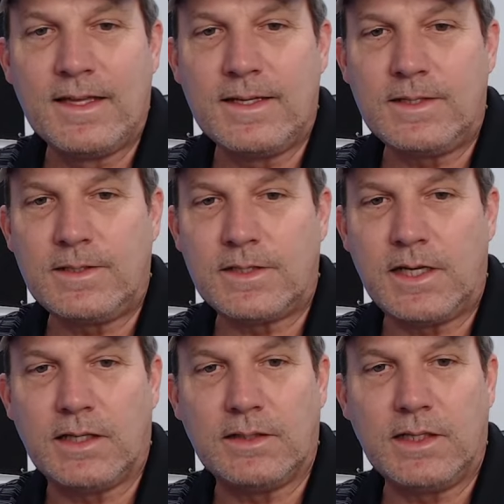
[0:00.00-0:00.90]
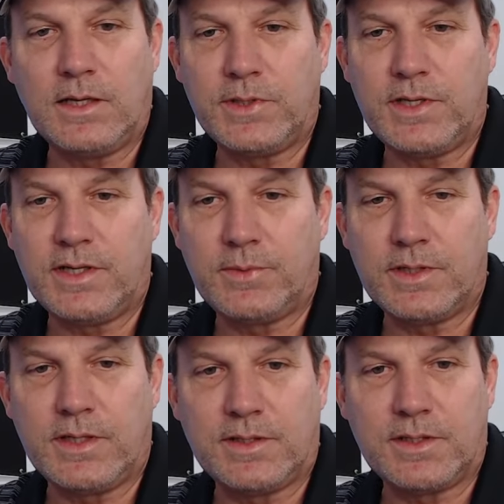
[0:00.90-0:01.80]
All right, now we're
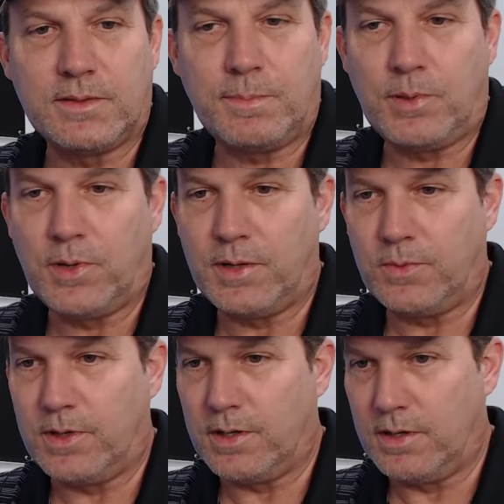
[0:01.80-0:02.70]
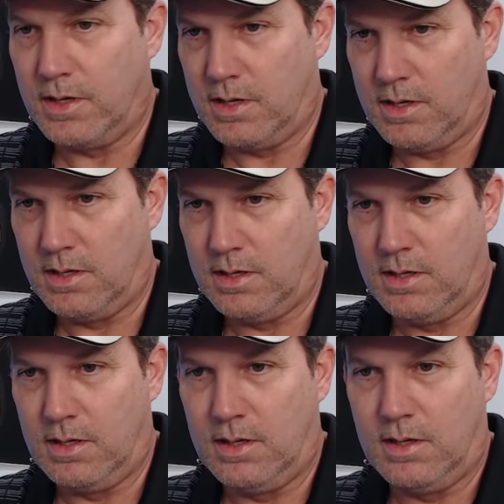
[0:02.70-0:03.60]
down to the point where
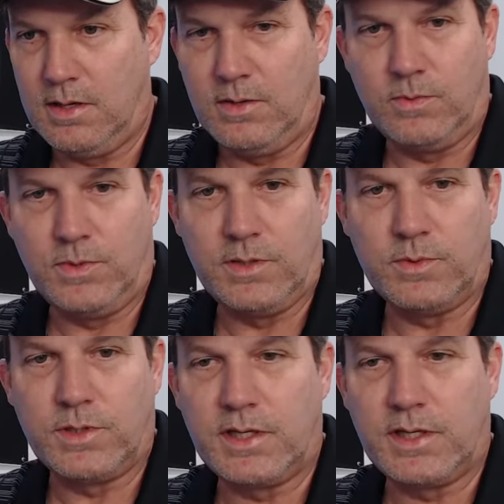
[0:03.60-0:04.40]
we will